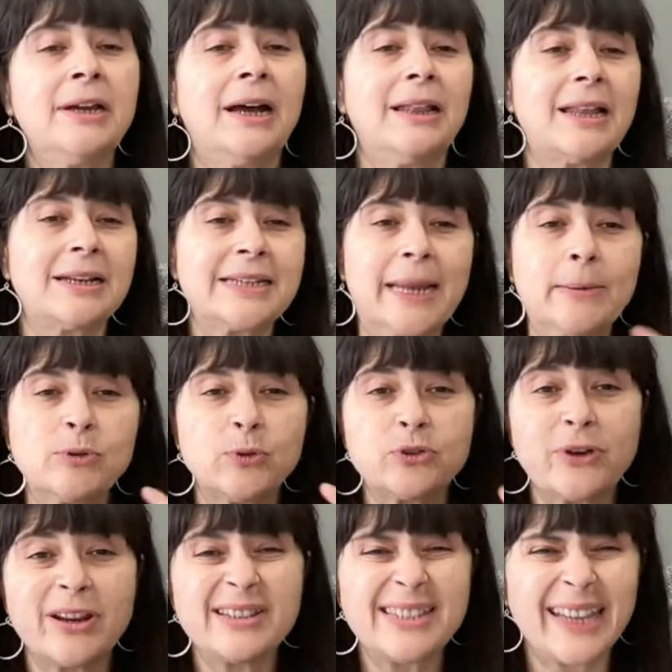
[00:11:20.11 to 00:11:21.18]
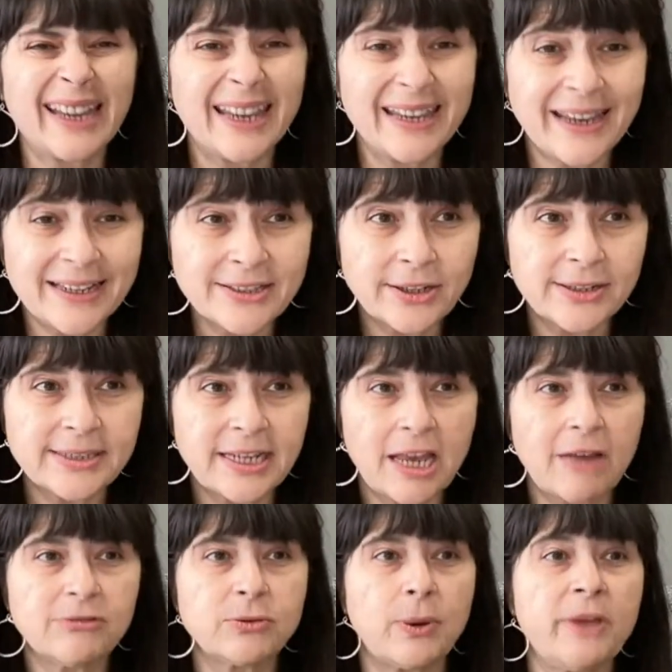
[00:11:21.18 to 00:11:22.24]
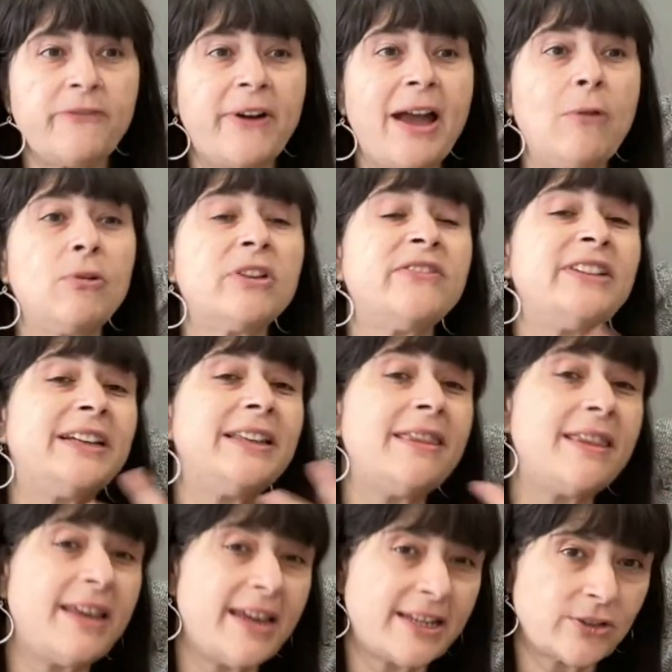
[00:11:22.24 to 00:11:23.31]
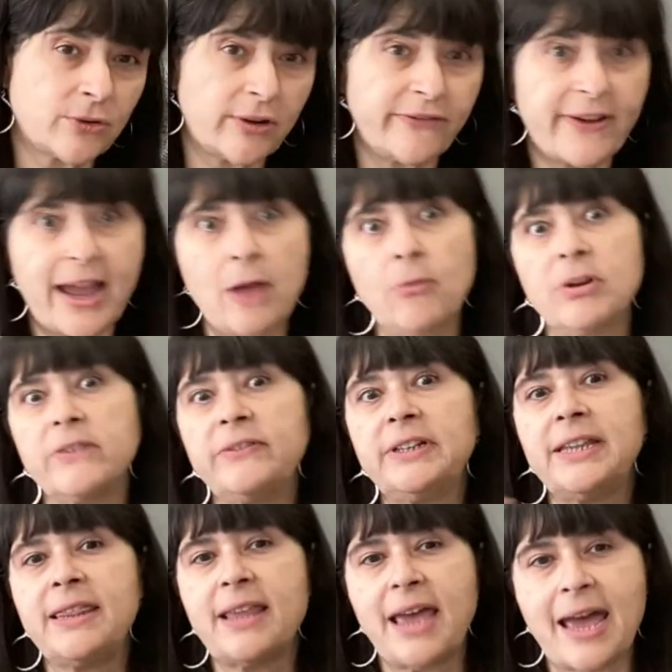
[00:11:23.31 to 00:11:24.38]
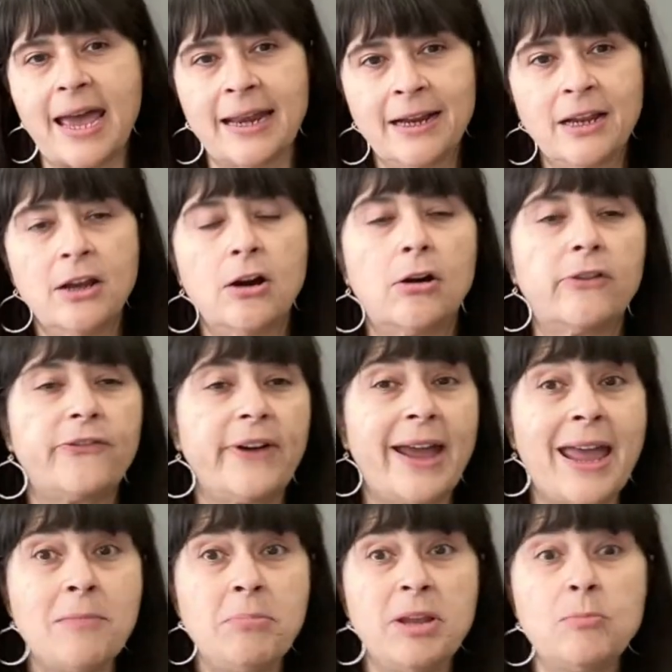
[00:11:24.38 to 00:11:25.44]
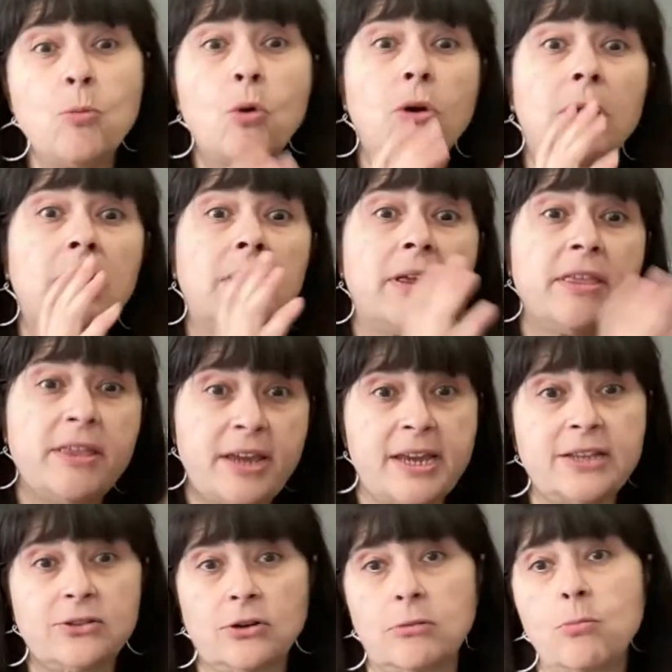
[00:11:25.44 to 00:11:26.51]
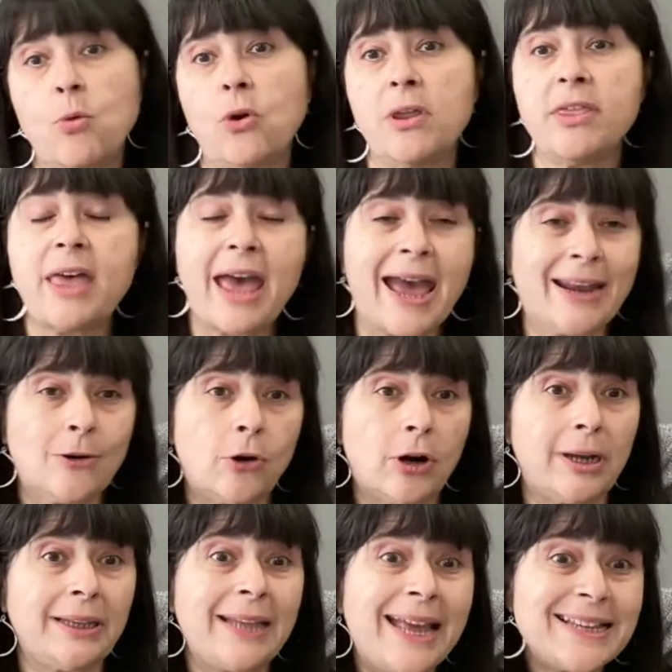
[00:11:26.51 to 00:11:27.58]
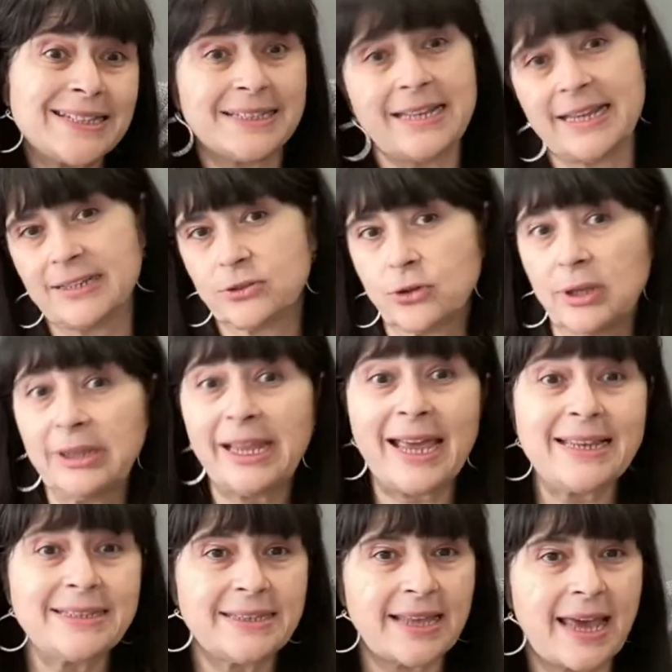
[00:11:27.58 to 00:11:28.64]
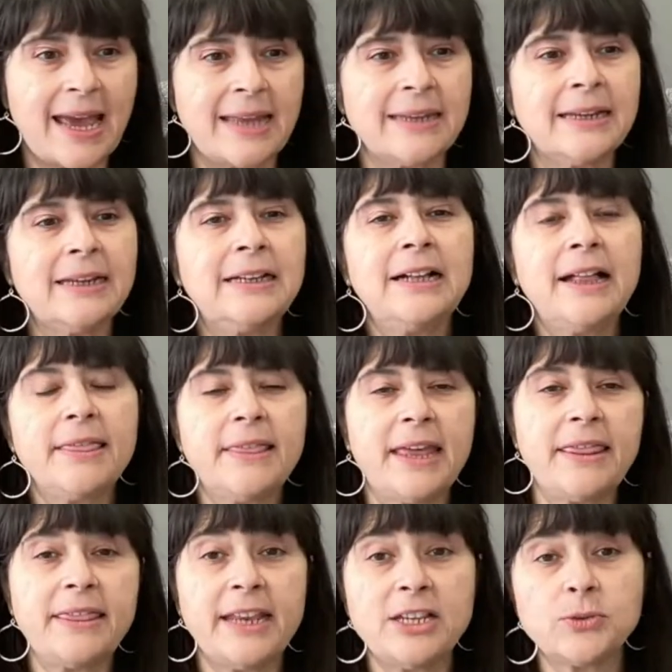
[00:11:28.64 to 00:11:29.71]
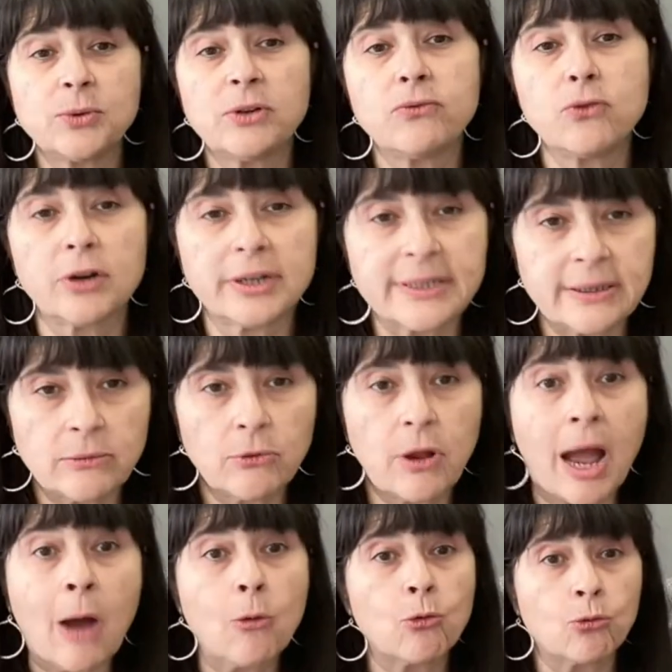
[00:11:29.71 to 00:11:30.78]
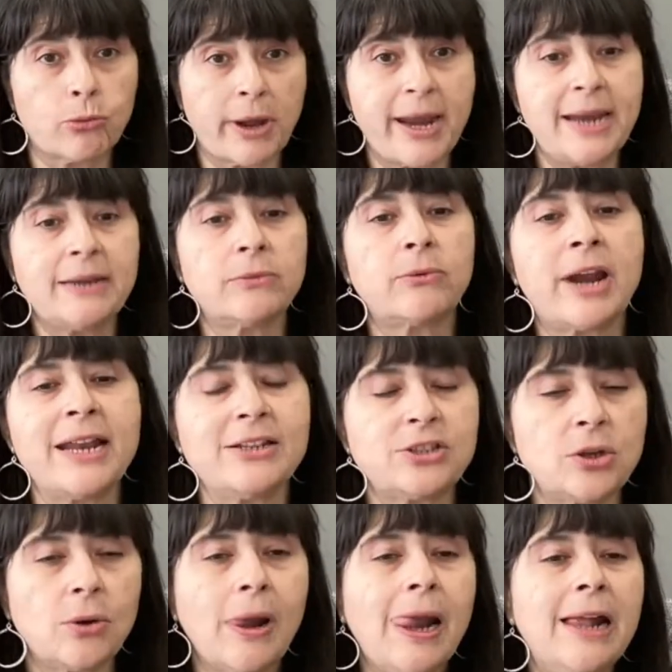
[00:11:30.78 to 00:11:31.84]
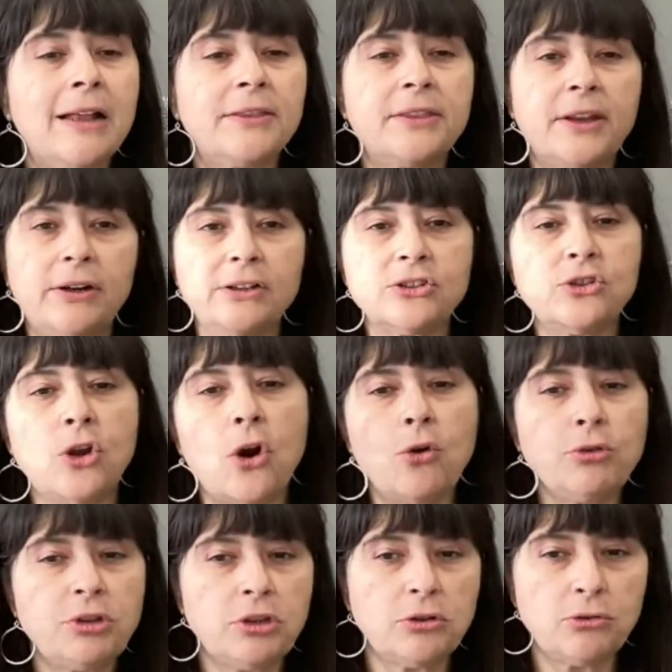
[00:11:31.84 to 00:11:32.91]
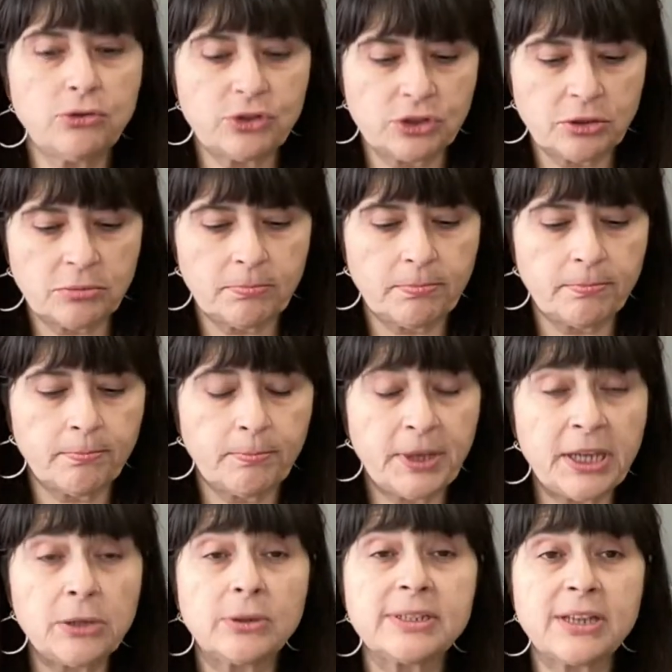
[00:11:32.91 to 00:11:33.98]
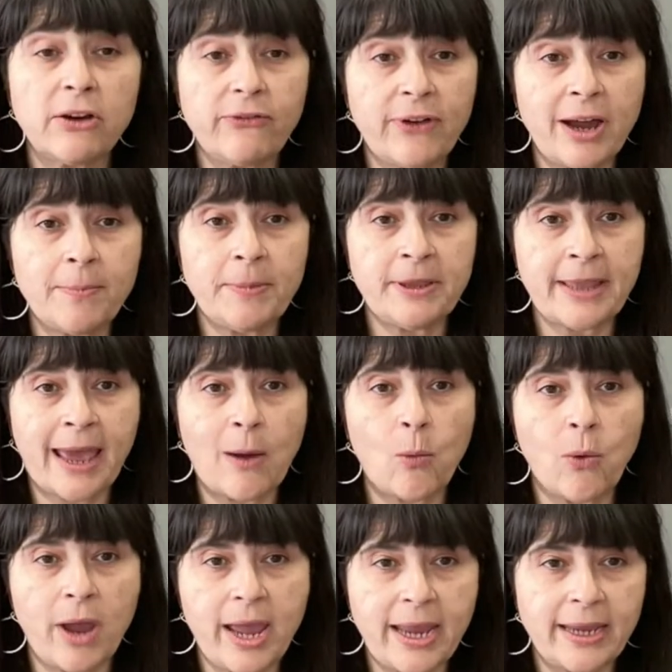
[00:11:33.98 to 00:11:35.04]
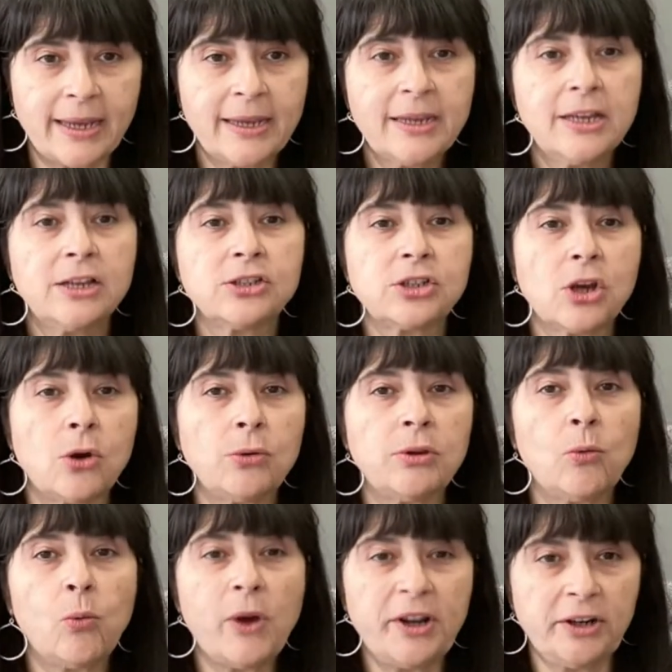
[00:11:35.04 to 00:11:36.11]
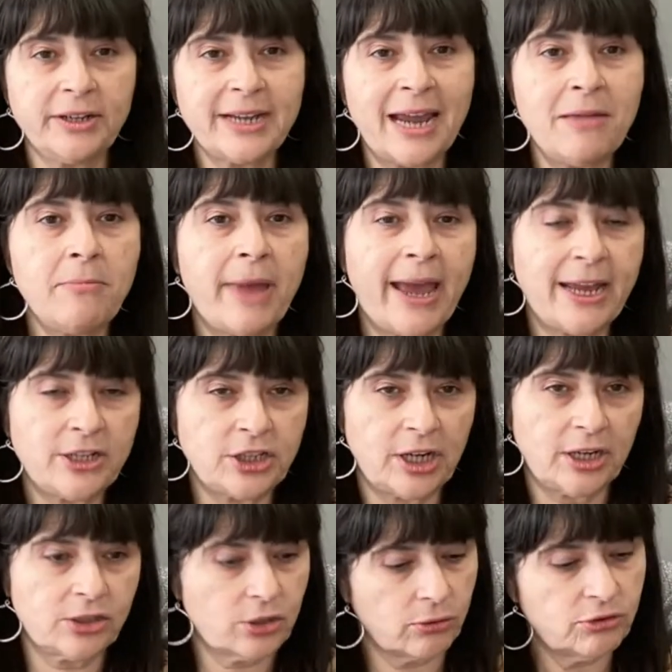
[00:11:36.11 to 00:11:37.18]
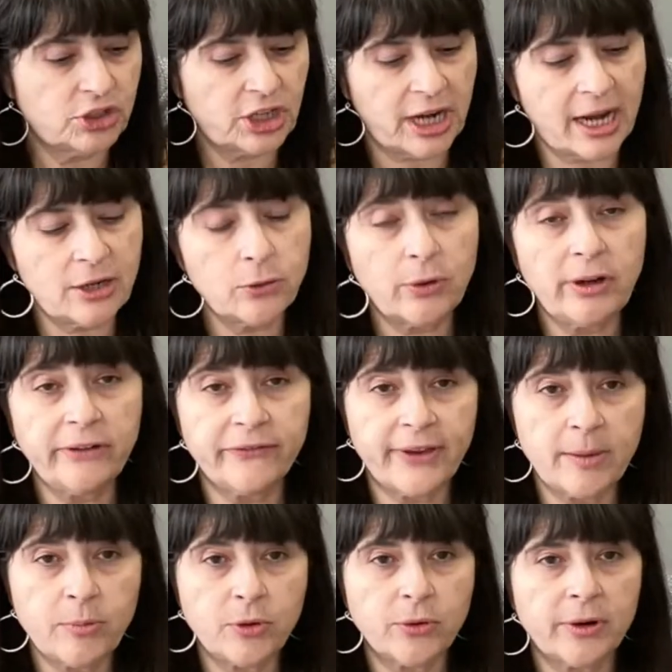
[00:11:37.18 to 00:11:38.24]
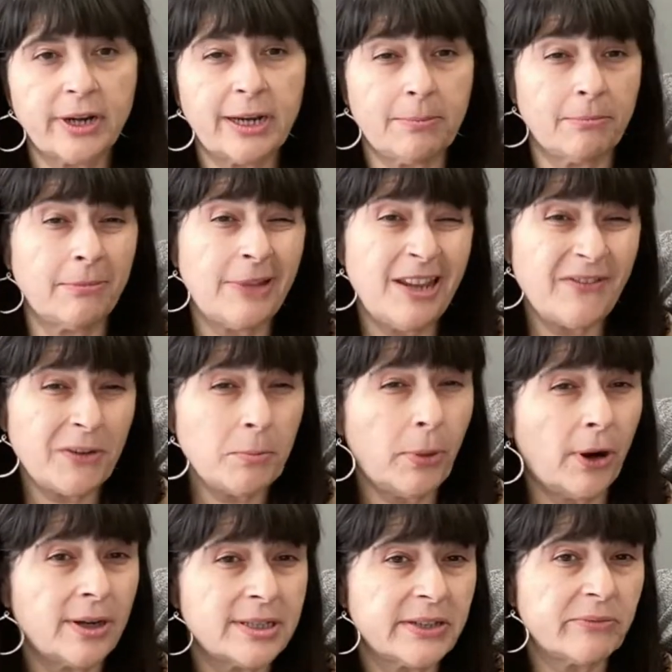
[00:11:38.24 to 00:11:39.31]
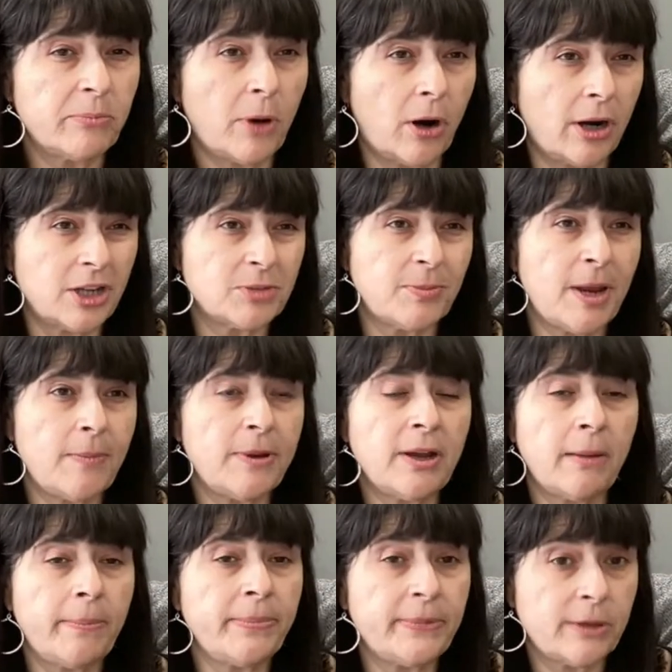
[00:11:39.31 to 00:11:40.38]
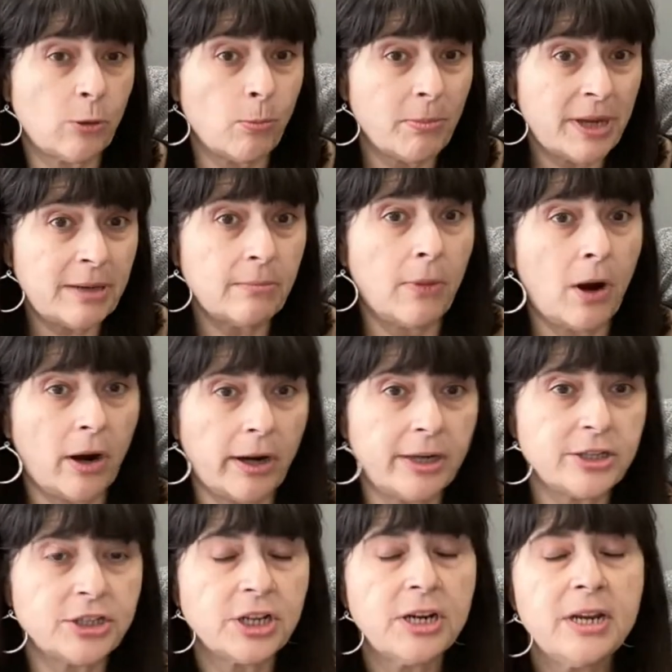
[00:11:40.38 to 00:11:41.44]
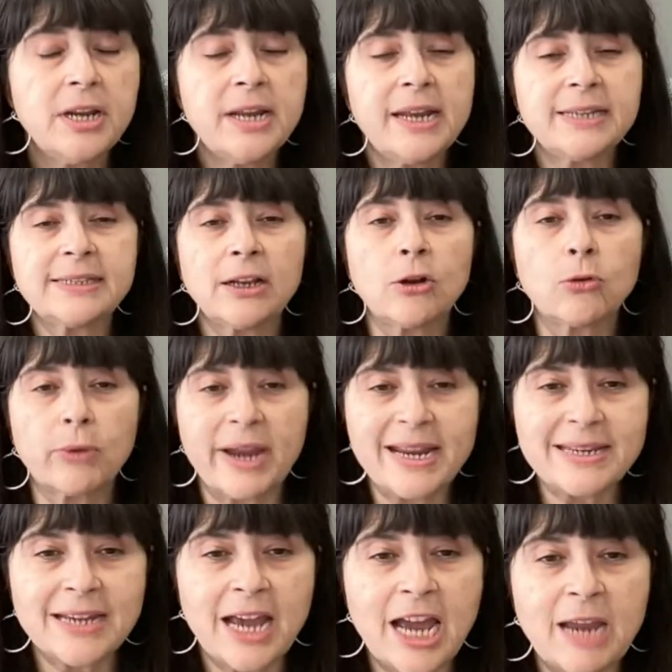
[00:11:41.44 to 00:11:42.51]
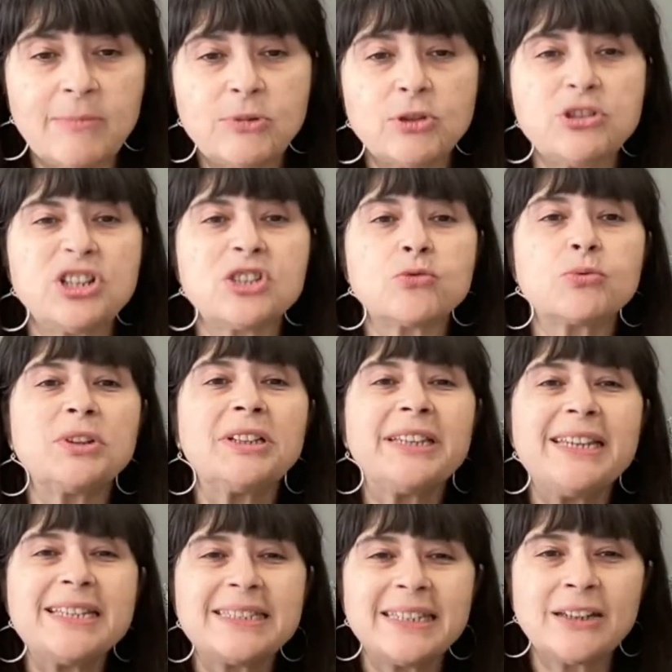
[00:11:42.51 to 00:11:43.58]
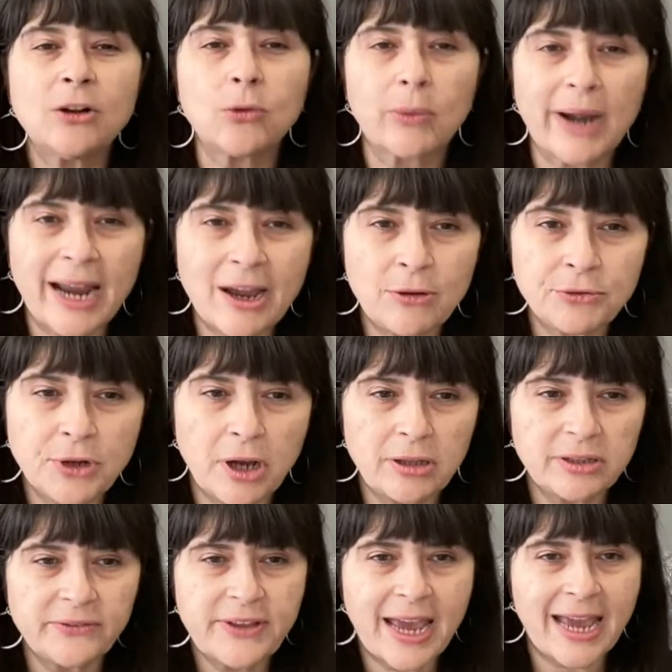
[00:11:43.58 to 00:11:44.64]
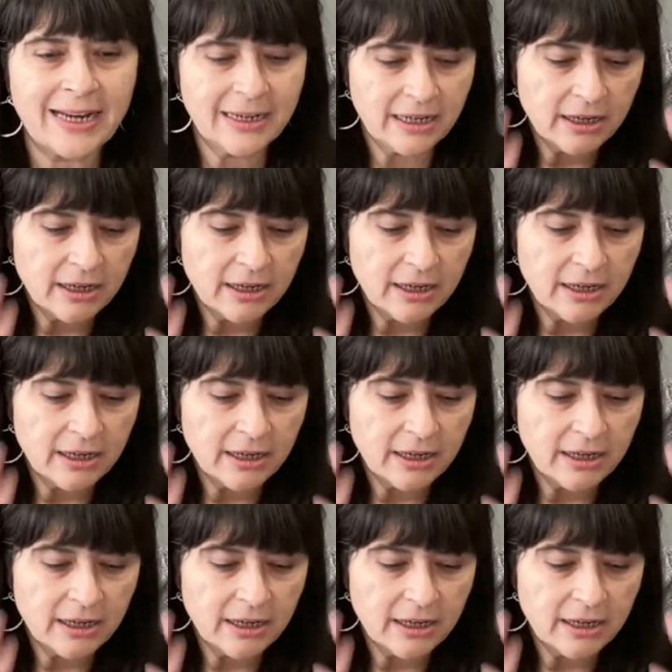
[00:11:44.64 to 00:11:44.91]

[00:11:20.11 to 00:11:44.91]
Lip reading: A lot of times we try to second guess ourselves. Well, if I would have done this, or if I would have done that, or if I had been more this or more that, or less this or less that, then things would have worked out great, right? So there's no use to beat yourself up in that way. So wintertime magic, so January, February, even parts of March, maybe up till mid-March, is a great time to just release and ground all of that.